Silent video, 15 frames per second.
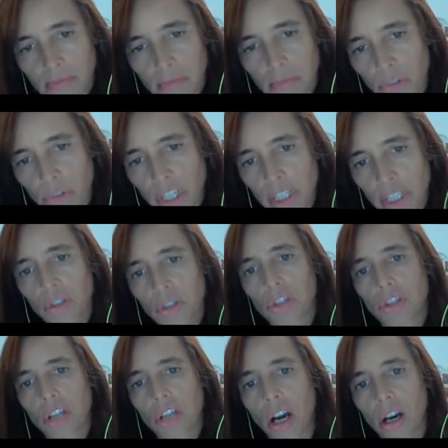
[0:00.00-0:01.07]

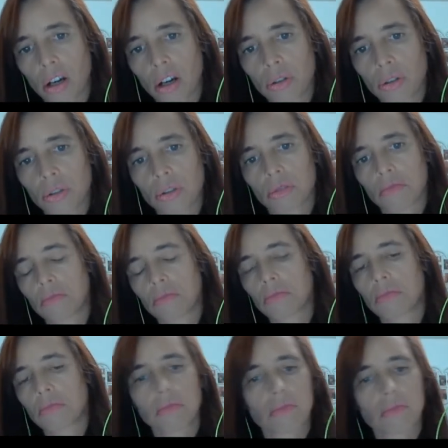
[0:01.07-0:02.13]
filters out
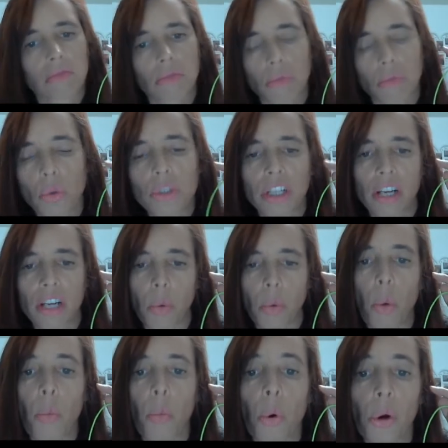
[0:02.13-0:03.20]

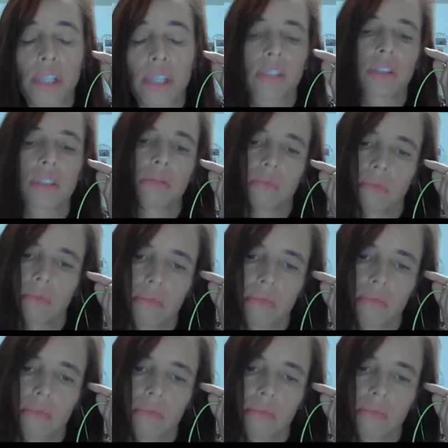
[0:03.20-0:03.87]
whatever words